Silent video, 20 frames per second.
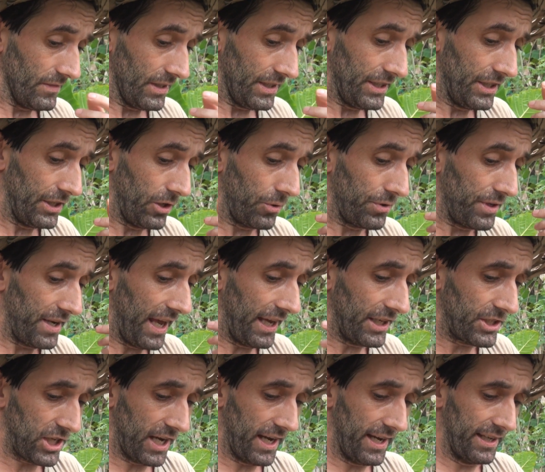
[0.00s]

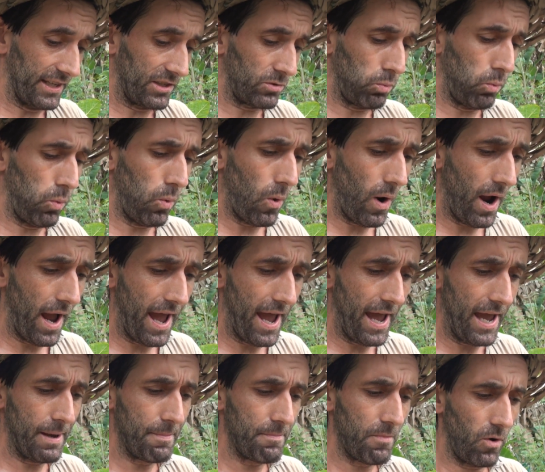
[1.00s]
nature is
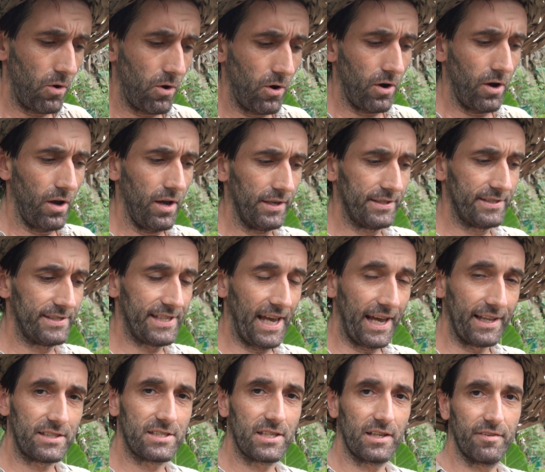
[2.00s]
way more
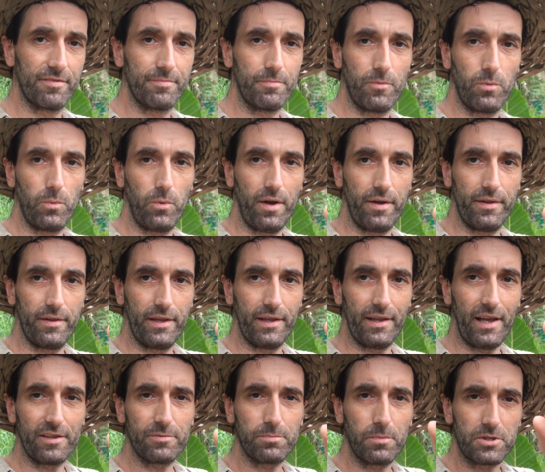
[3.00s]
sensitive. It
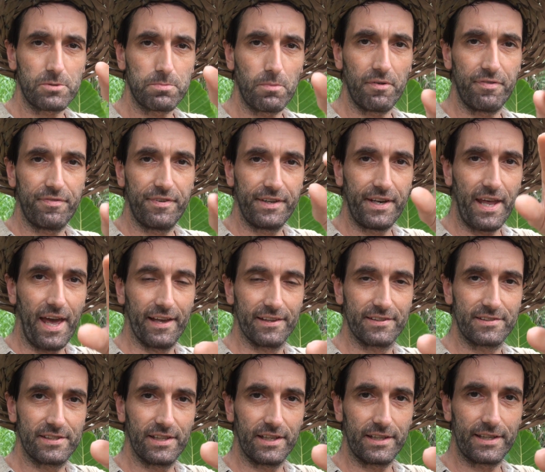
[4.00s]
has much more
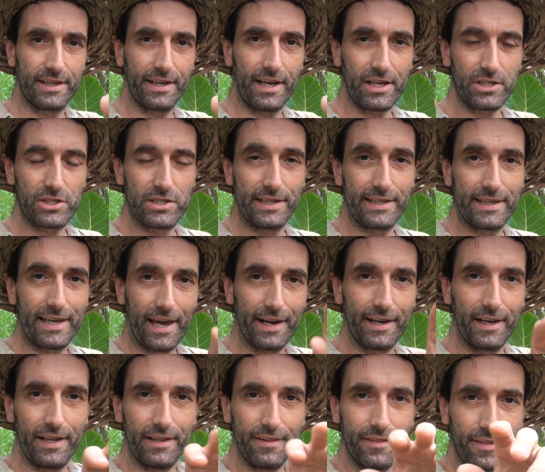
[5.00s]
finesse. It can actually get
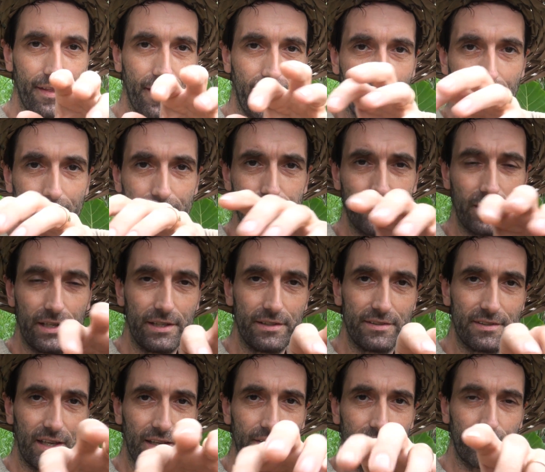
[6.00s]
in there and really
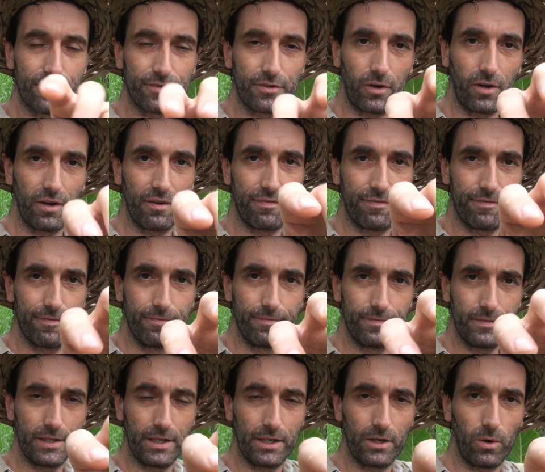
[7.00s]
dig the soil,
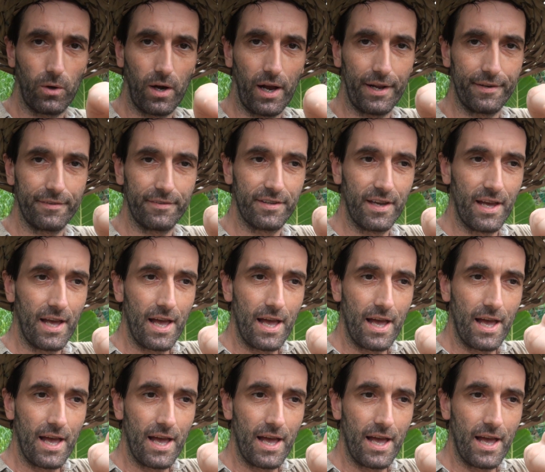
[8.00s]
and